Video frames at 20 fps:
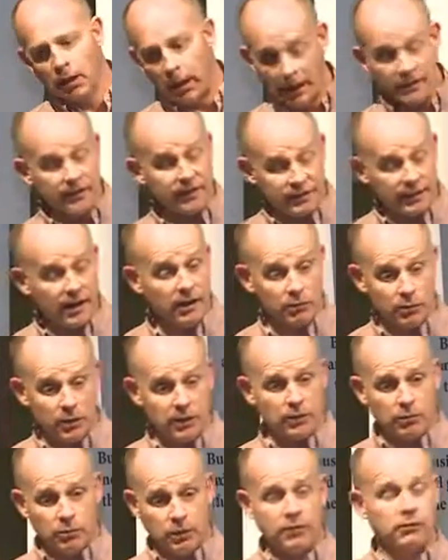As I
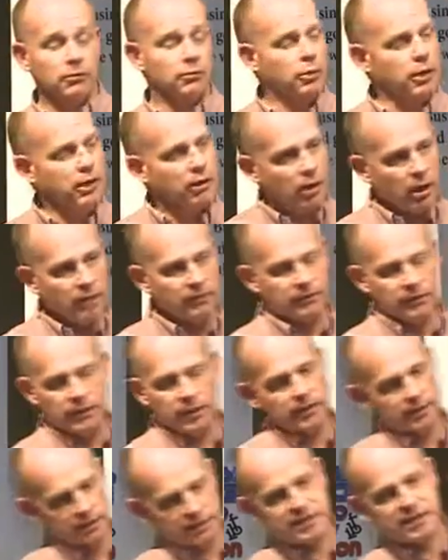say, we're often
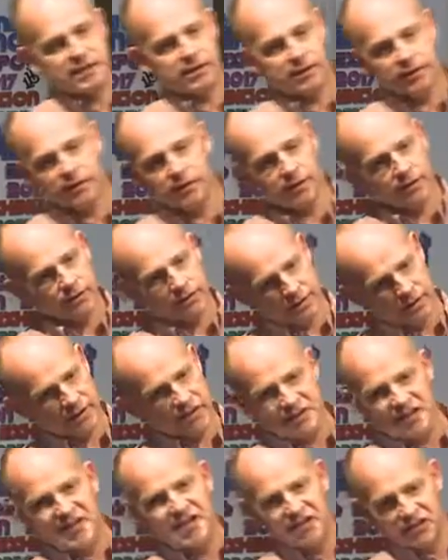in the
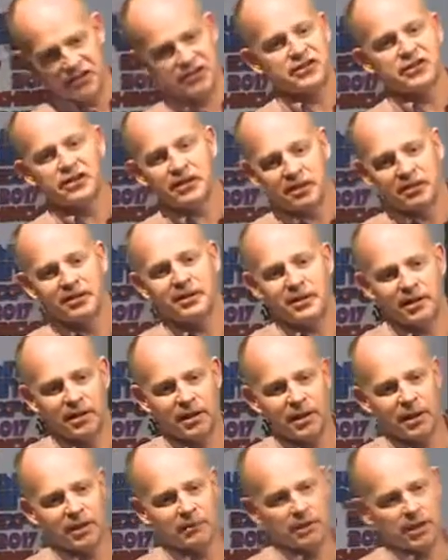teens
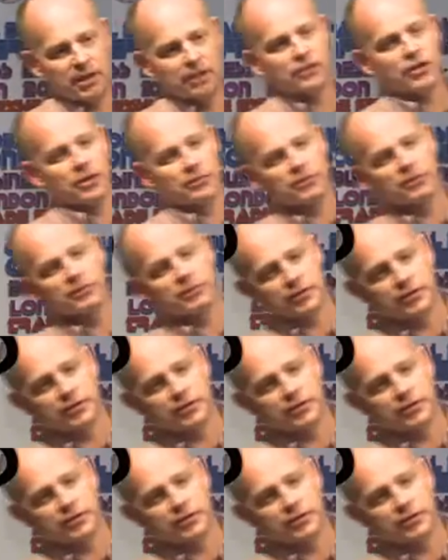in terms of